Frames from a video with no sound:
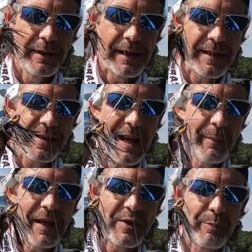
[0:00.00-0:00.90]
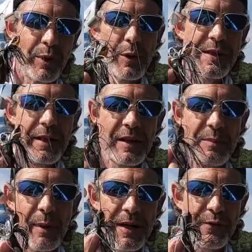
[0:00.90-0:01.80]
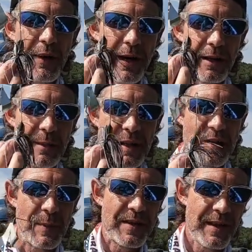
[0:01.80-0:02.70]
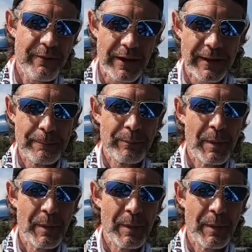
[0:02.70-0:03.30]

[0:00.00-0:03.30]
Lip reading: the Excitebaits Pro Series Buzzfire to be specific.